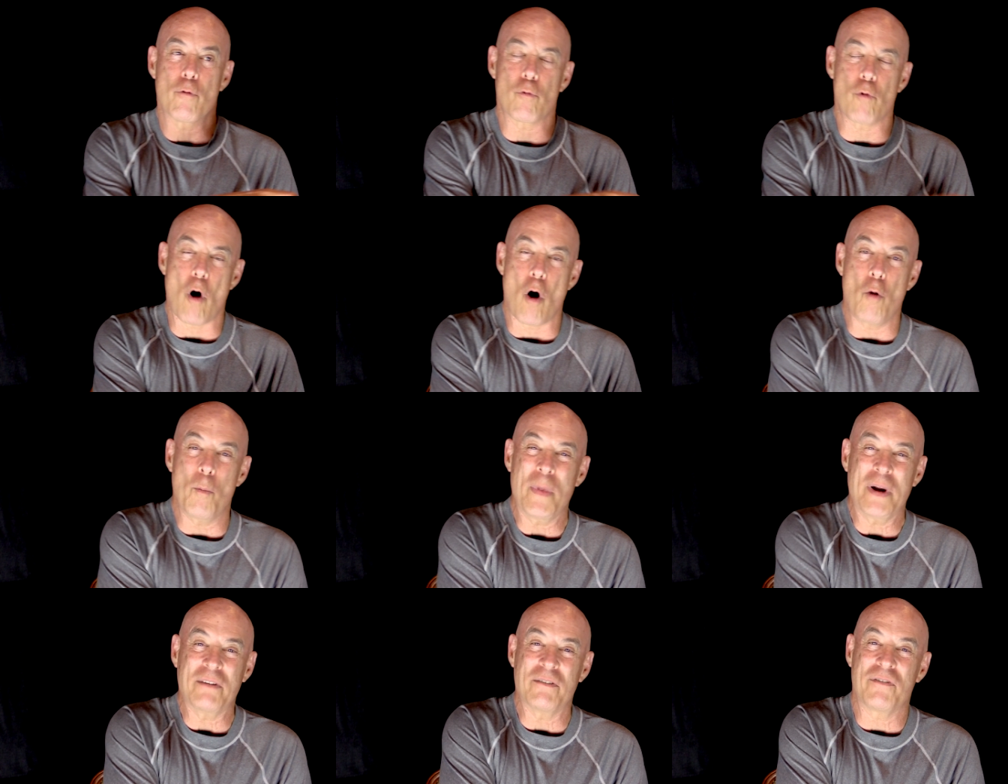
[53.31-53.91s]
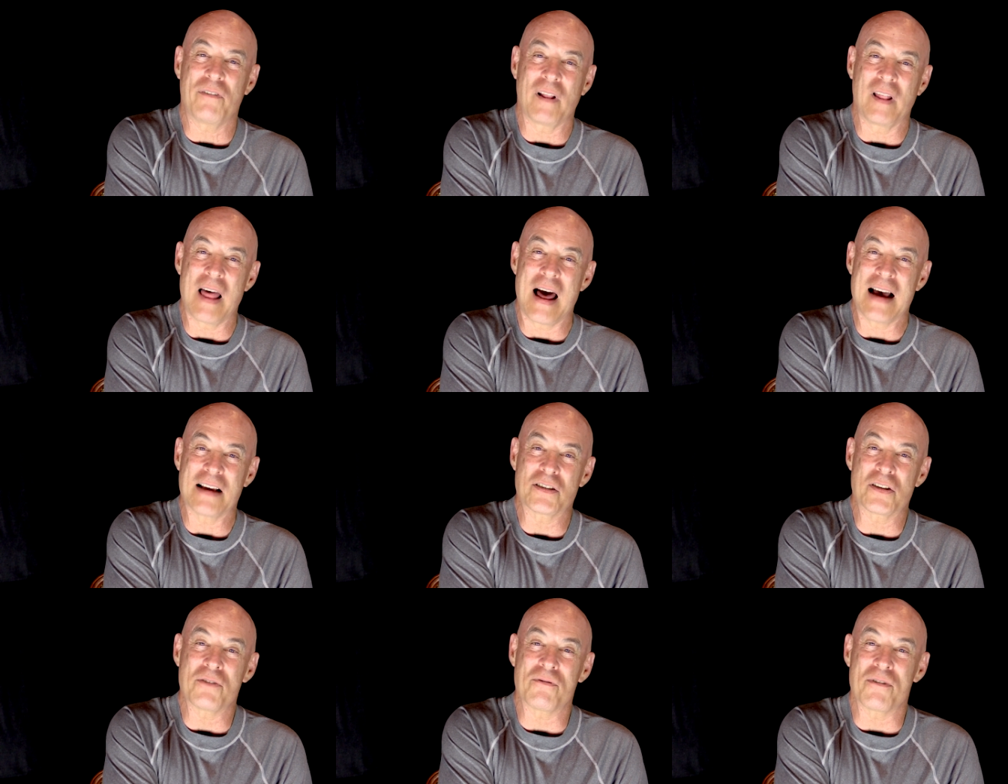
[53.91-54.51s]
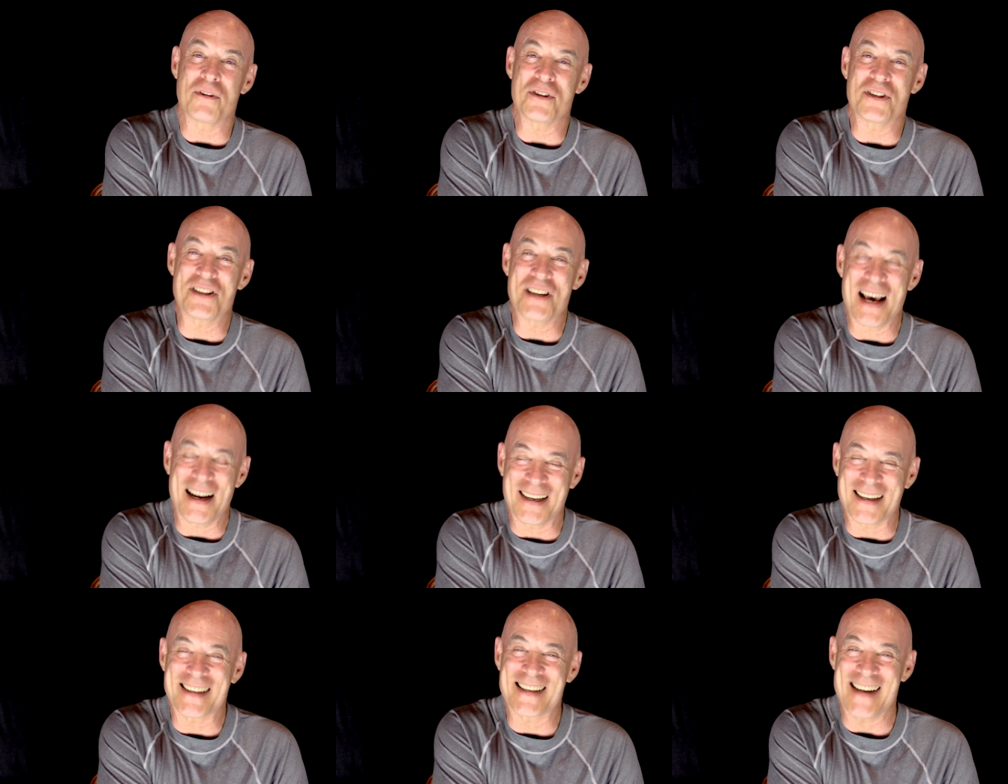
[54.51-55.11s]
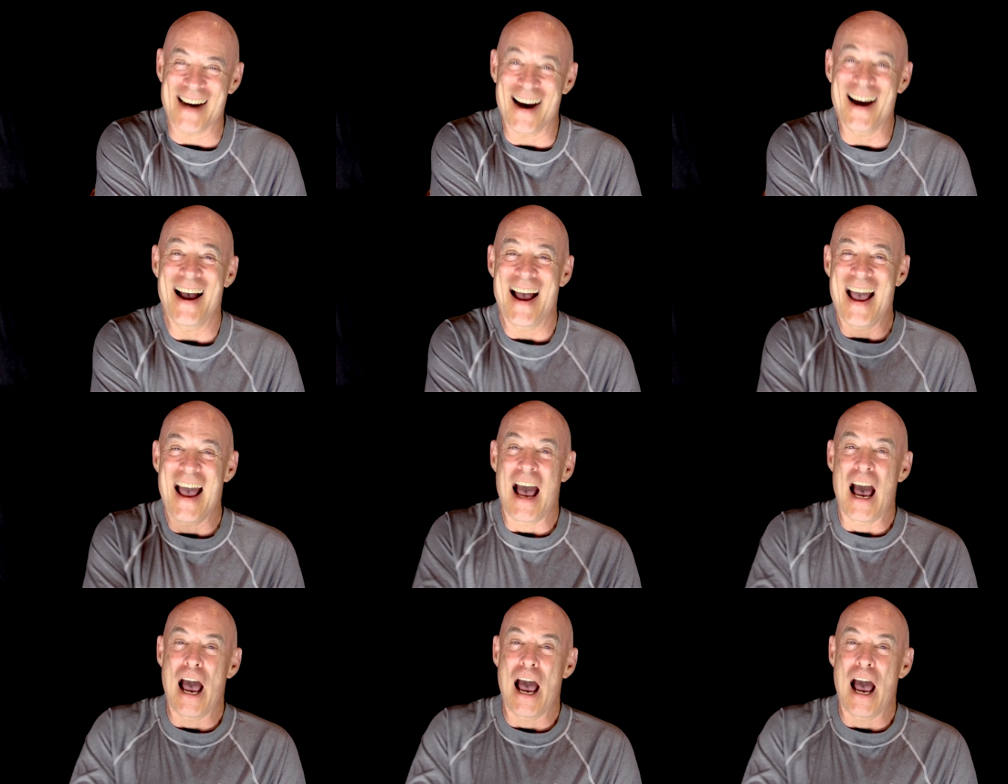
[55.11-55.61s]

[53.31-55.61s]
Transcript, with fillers: Roman philosopher Seneca,